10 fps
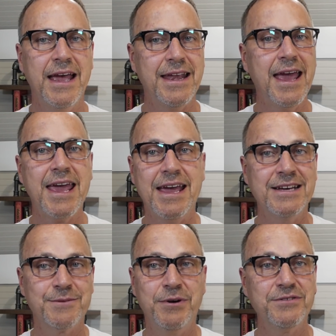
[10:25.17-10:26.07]
And hey,
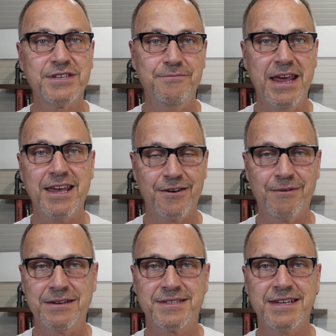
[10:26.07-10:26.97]
as opposed to making
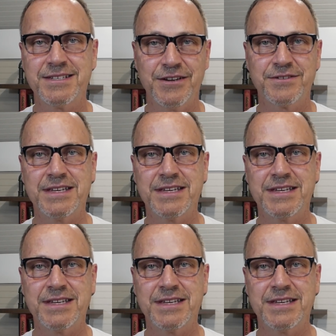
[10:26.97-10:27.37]
around sixty